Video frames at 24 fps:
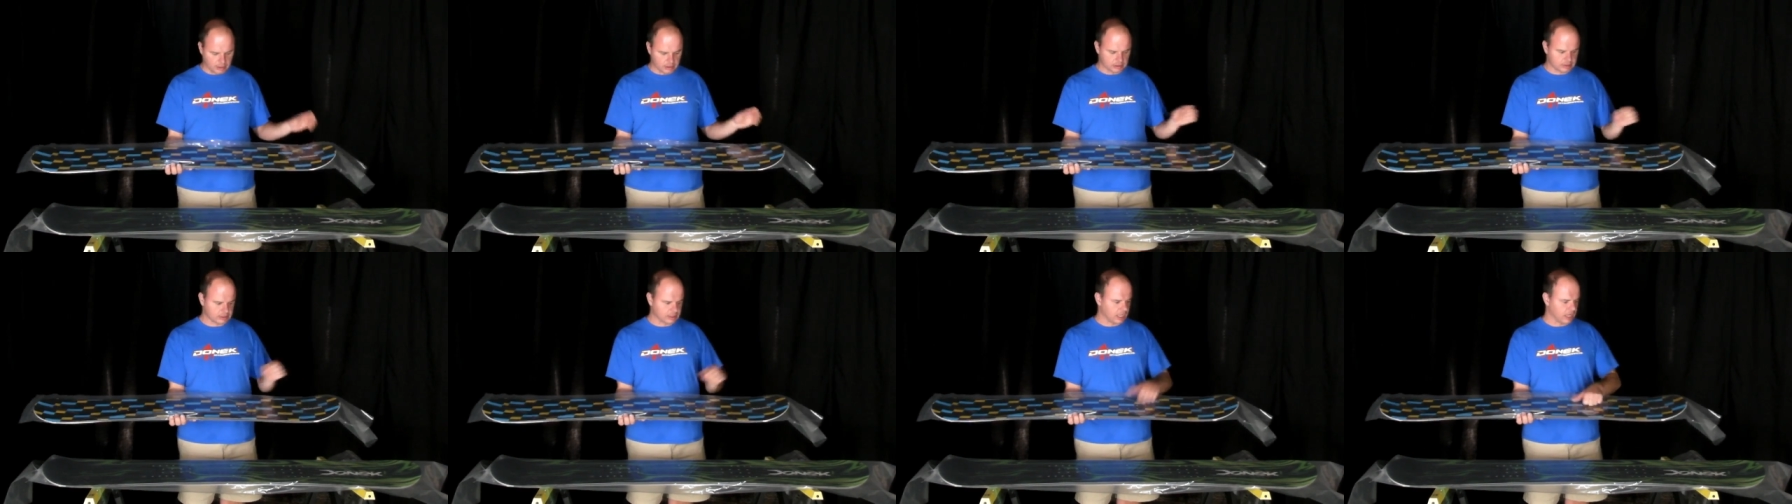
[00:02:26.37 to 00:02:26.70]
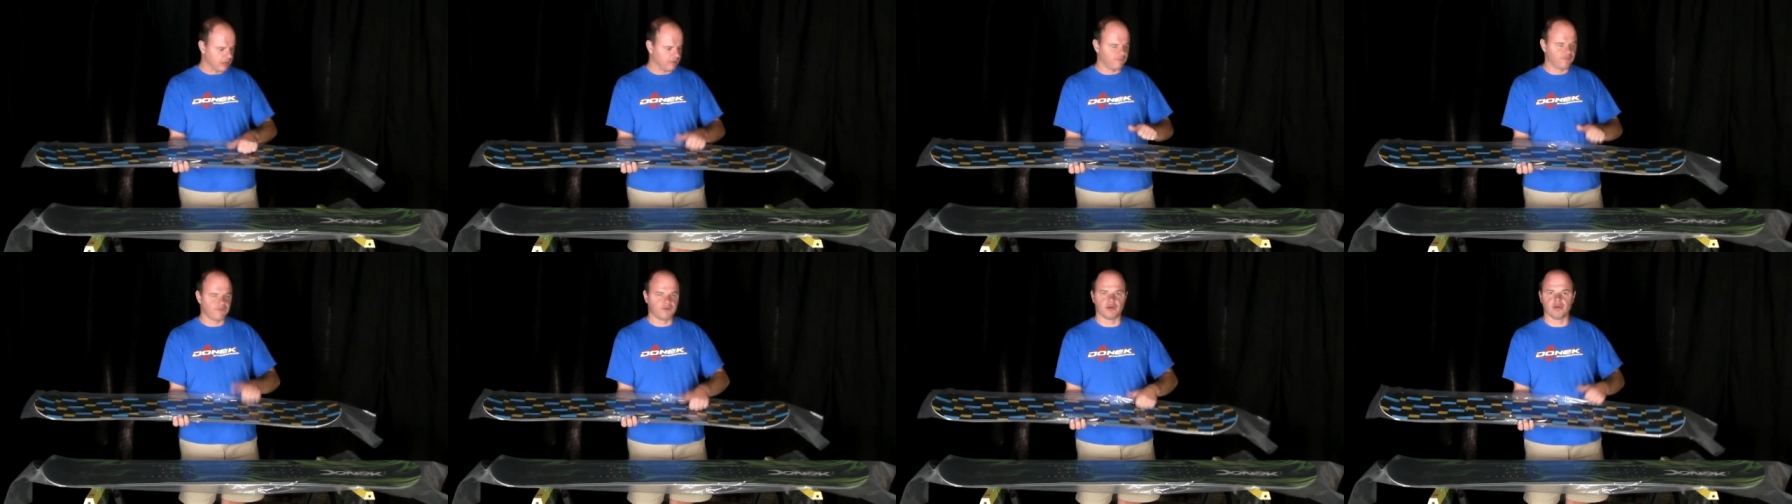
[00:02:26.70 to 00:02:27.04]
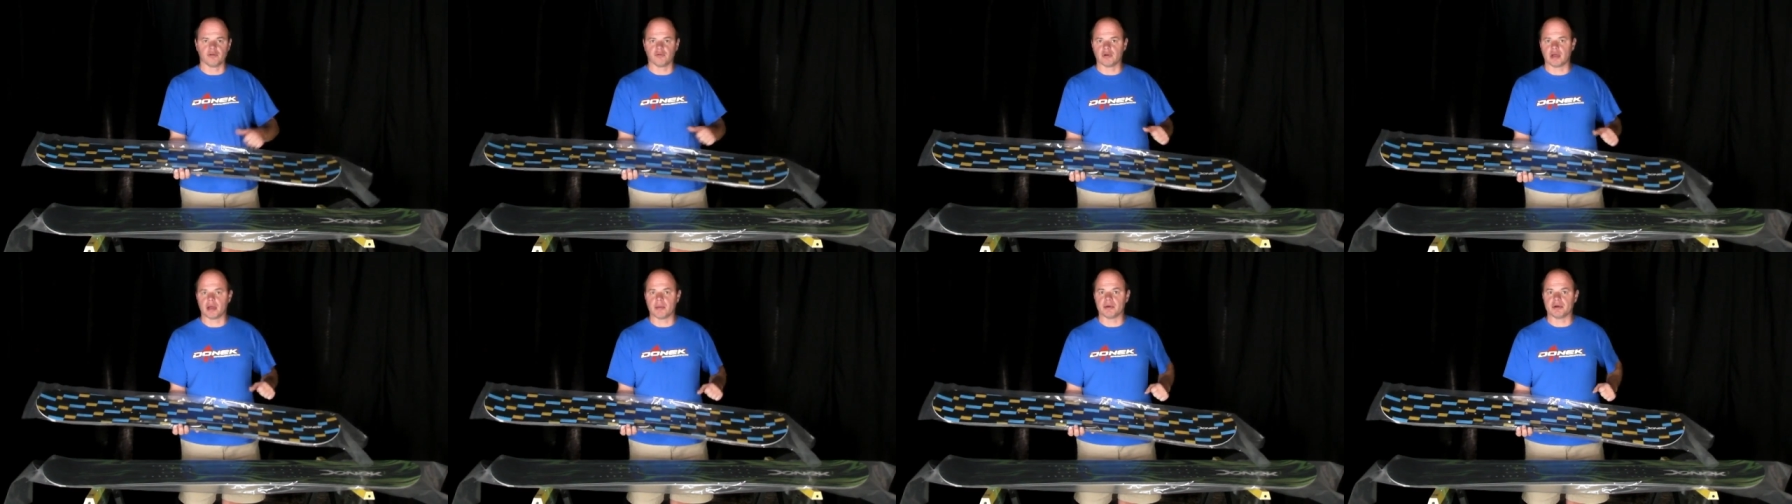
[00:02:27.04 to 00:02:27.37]
It's got
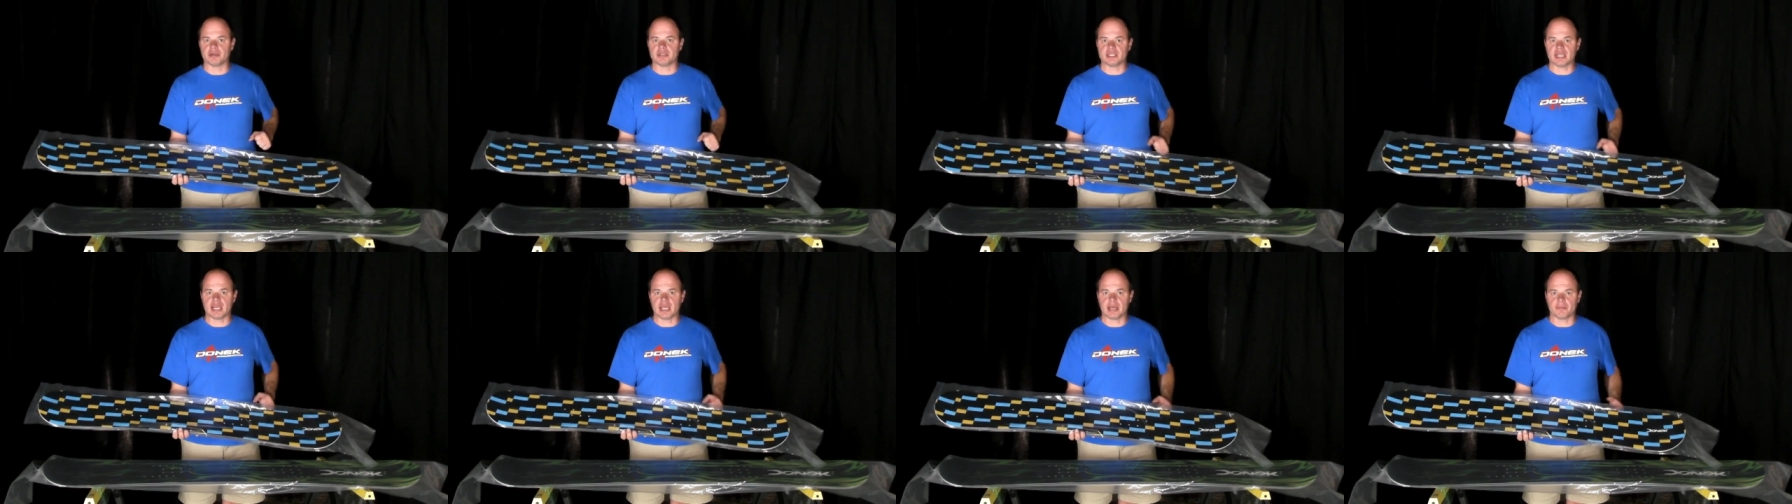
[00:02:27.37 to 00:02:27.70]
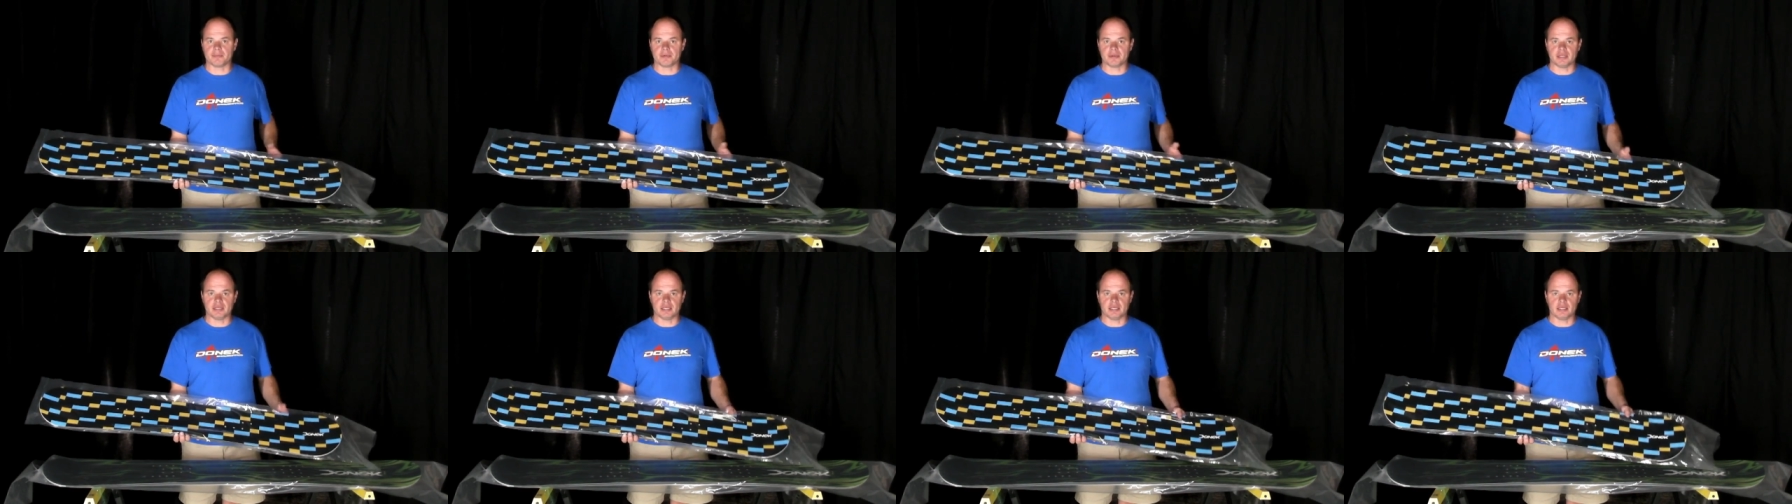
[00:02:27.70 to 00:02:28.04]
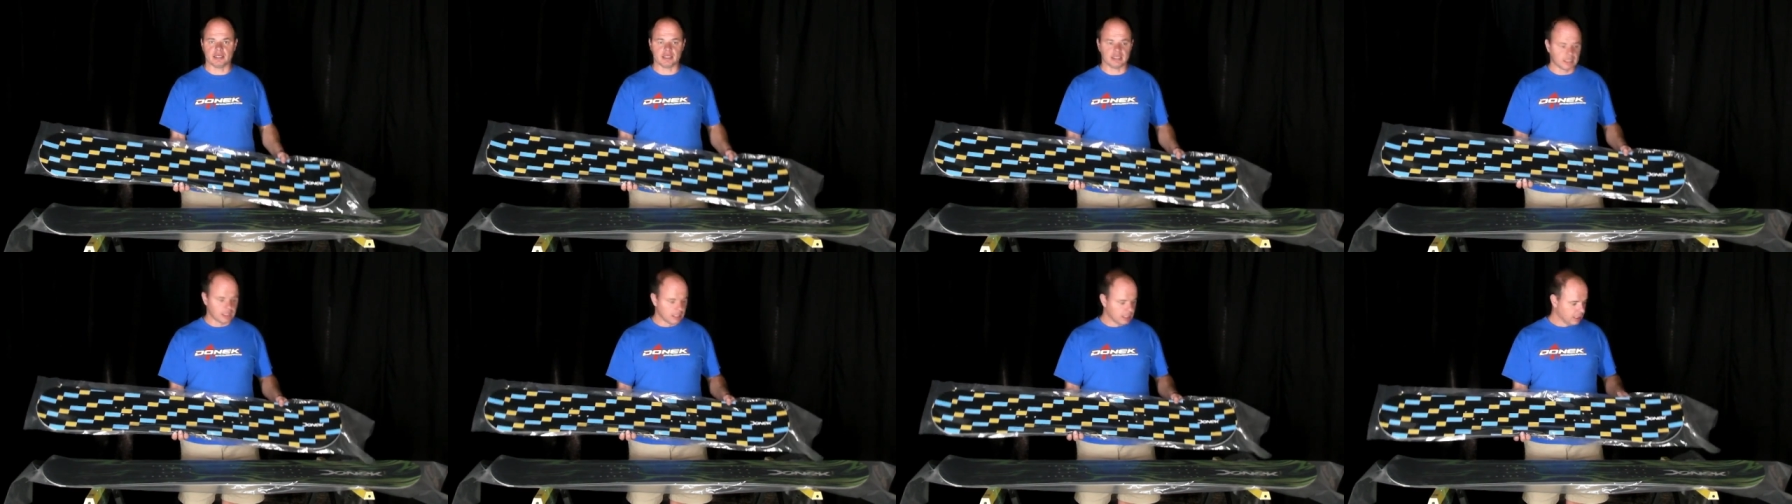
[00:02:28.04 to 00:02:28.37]
full rubber
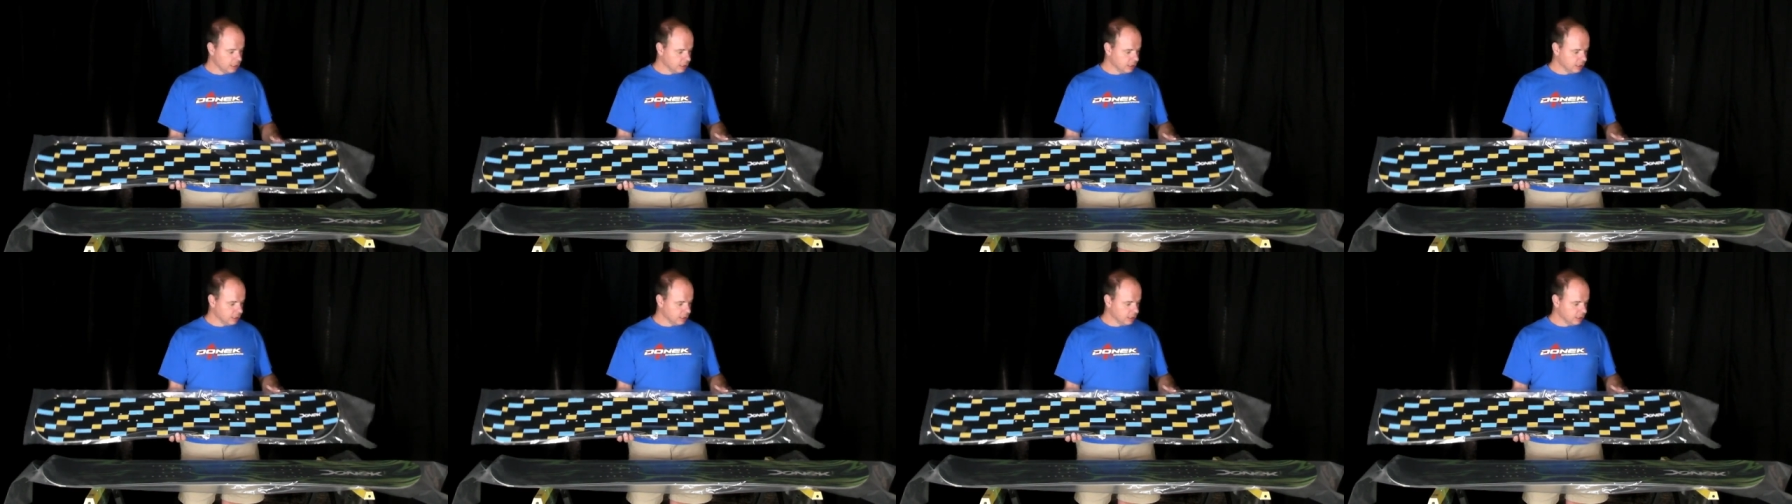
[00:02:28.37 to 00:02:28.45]
dampening,